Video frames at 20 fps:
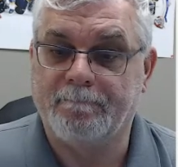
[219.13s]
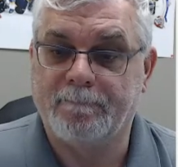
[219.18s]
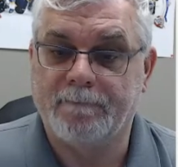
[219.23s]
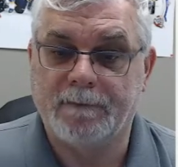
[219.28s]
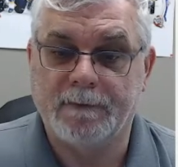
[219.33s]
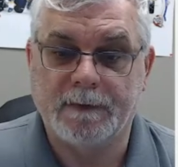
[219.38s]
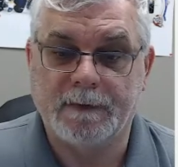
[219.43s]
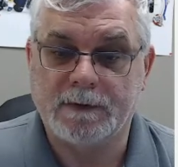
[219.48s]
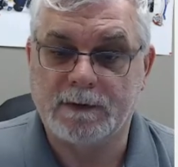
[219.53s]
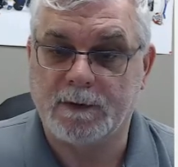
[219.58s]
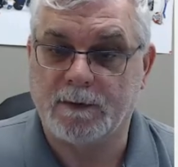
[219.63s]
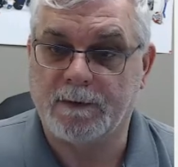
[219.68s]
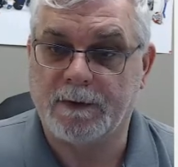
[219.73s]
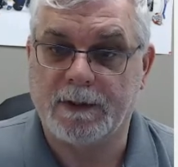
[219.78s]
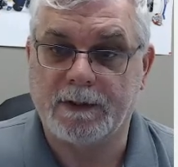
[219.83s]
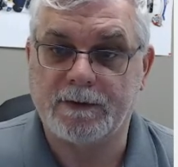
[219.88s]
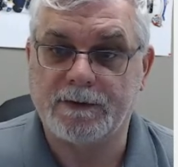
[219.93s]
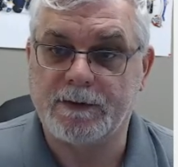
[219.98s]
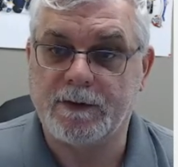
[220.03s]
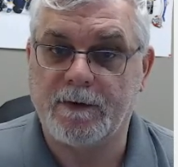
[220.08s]
So
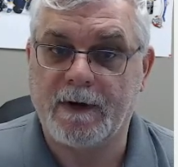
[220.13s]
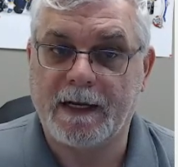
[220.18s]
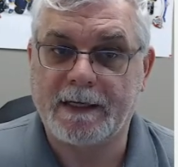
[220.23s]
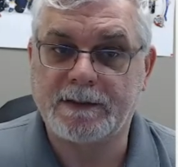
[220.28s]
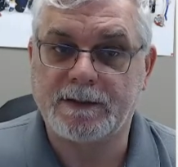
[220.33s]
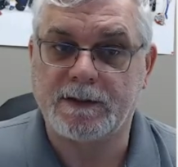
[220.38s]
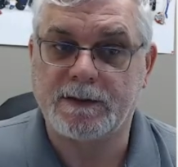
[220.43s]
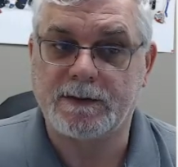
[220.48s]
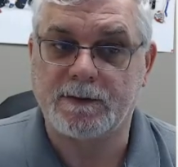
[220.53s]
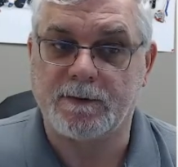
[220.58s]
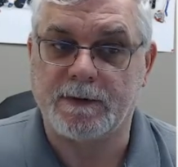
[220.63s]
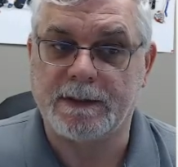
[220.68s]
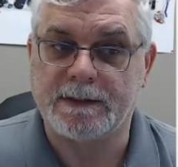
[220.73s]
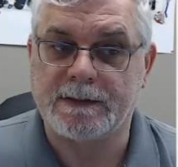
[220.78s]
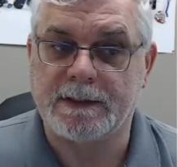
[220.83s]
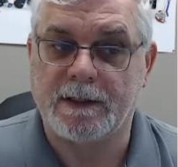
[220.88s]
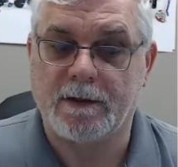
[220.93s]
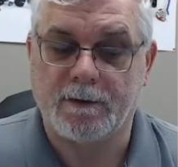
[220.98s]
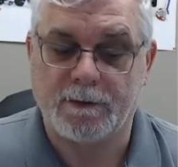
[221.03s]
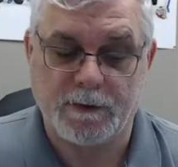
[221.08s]
there's your accessories and
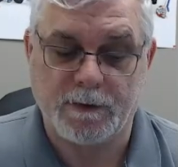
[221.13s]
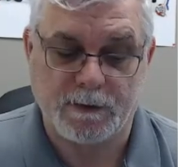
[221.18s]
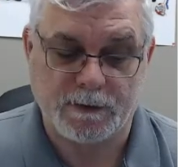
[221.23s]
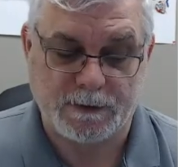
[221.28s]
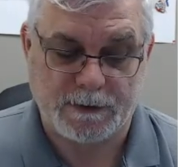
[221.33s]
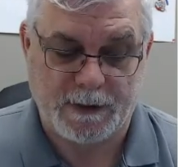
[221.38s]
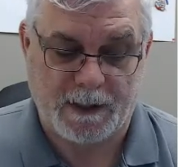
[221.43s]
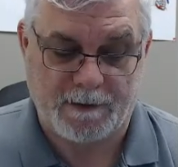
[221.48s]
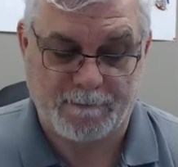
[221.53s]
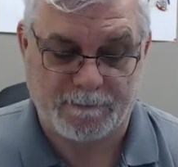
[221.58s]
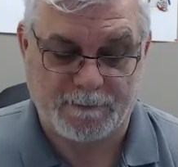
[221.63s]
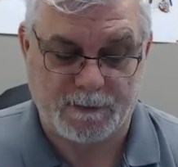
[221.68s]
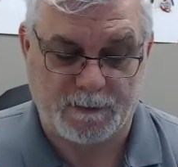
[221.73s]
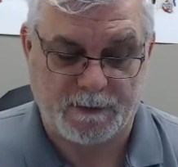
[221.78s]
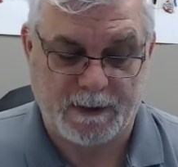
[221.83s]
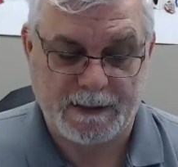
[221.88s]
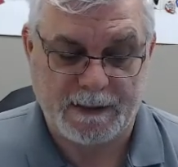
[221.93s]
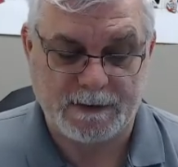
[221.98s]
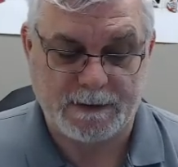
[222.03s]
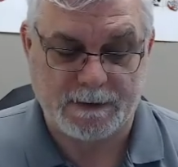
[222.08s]
all your stuff. So
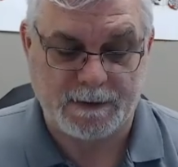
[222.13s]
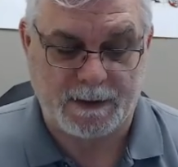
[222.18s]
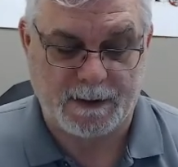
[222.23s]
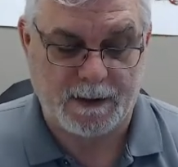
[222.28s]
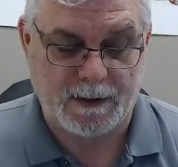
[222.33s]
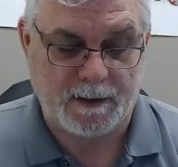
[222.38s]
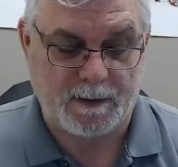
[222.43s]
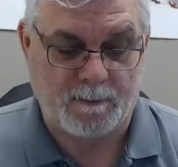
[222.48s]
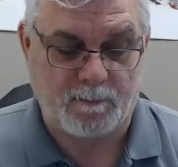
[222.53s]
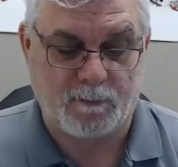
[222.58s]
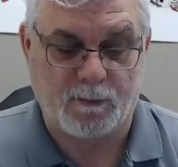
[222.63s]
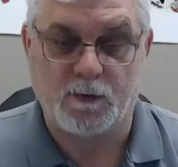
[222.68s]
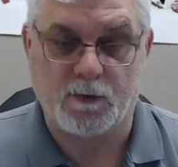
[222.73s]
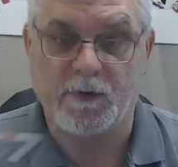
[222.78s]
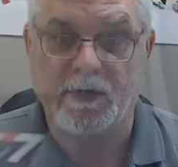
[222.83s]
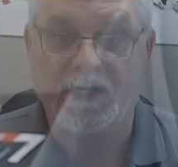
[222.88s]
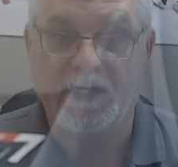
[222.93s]
that's pretty